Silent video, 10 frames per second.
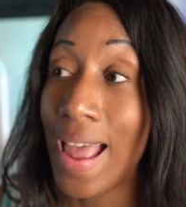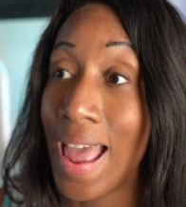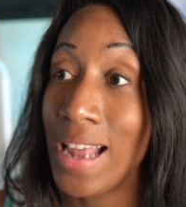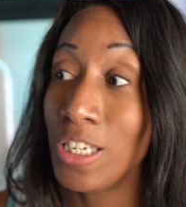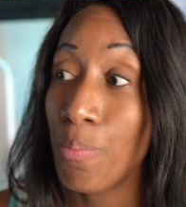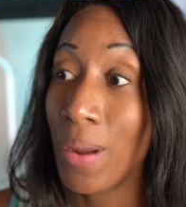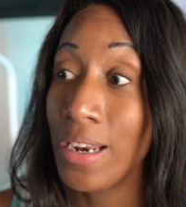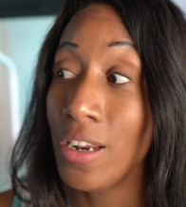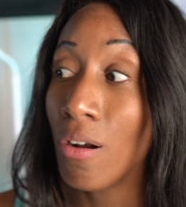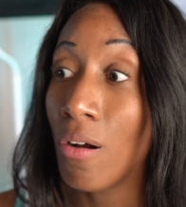And
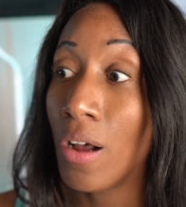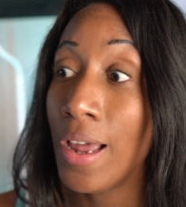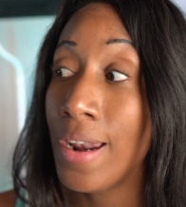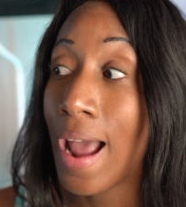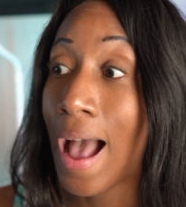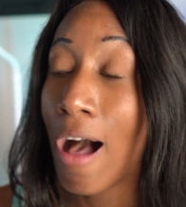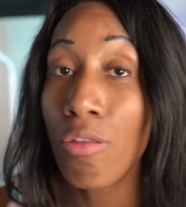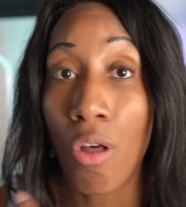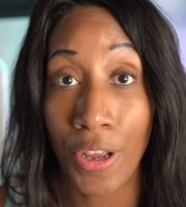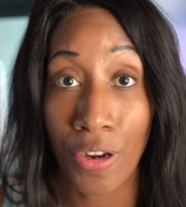depending on how
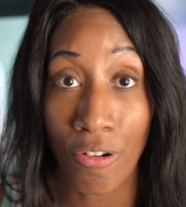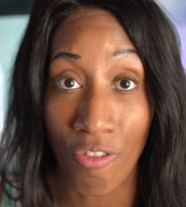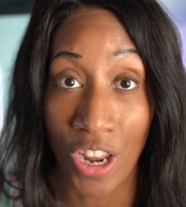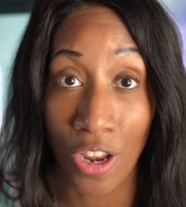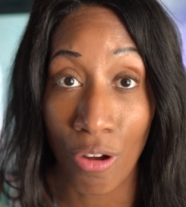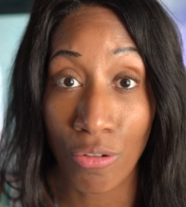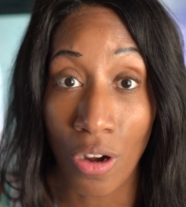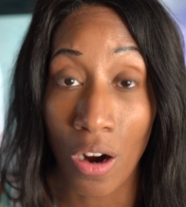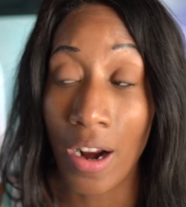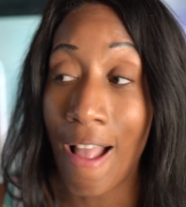long your videos
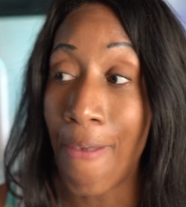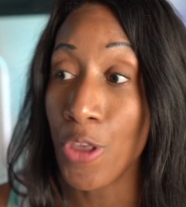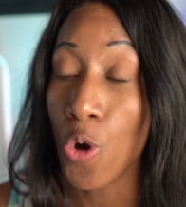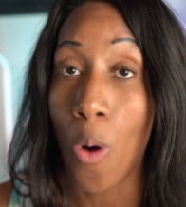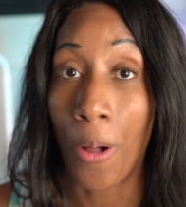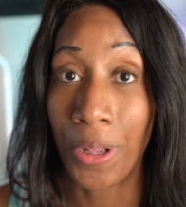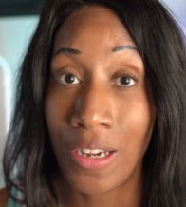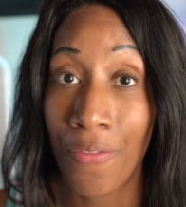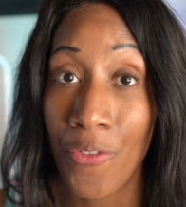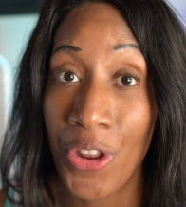are and the quality
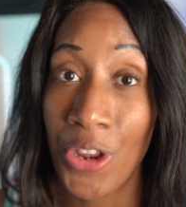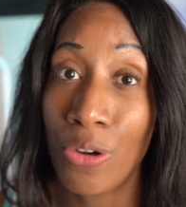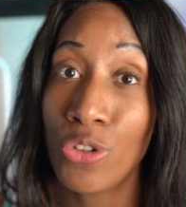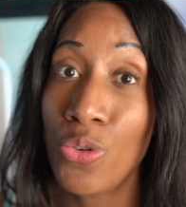of the videos,